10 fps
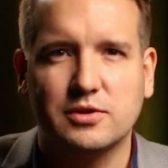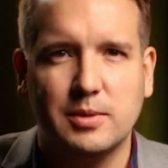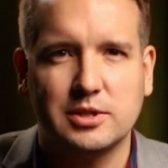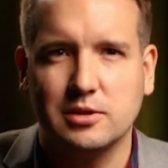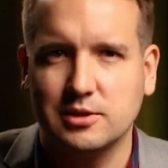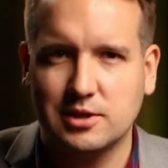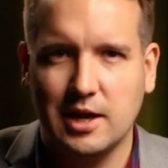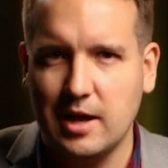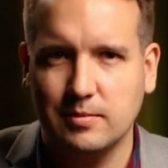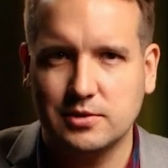of specialist
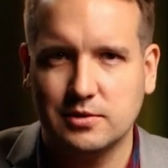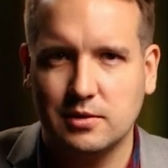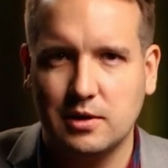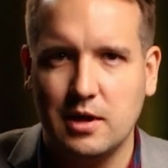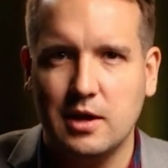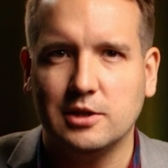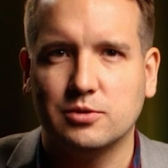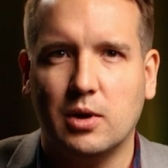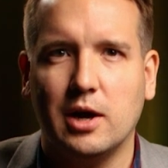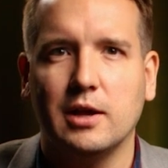labs,
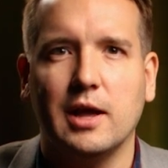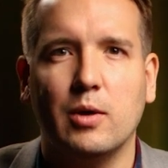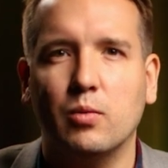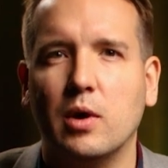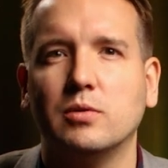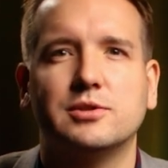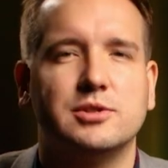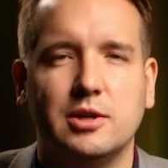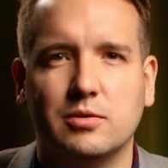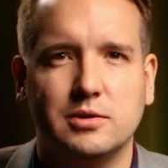it's why our world
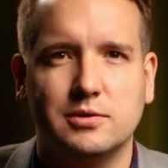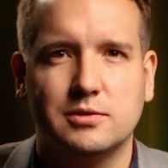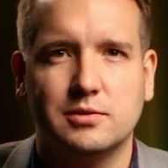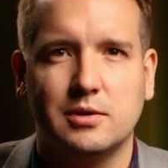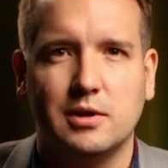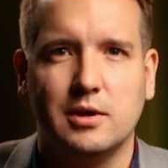secrets